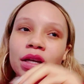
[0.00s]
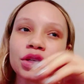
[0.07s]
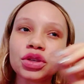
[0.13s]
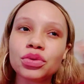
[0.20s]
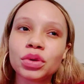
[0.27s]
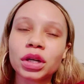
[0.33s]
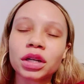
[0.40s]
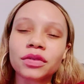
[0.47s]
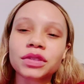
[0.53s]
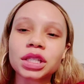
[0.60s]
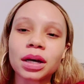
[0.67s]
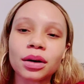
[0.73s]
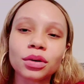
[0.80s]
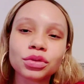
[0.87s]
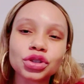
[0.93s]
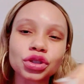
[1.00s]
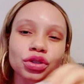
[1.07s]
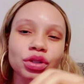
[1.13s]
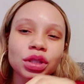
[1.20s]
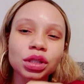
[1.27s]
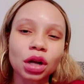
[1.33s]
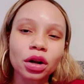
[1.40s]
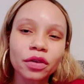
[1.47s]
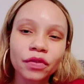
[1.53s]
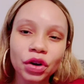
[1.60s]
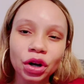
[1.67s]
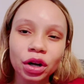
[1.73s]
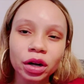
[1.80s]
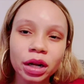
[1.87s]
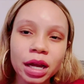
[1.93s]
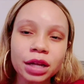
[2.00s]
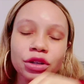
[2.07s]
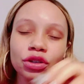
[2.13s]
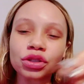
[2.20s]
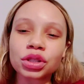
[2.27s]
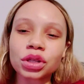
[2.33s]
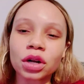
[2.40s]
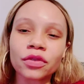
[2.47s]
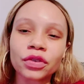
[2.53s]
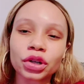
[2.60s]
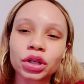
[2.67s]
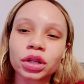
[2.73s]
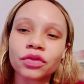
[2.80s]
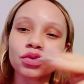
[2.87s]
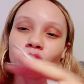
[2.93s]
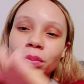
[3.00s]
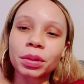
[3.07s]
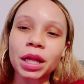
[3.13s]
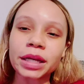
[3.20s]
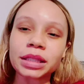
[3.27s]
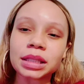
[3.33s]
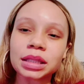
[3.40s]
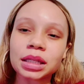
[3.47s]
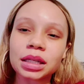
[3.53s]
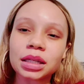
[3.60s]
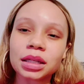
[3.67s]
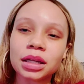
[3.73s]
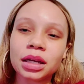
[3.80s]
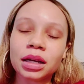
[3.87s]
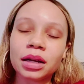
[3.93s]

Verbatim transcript: you could have told your server and your server could have replaced it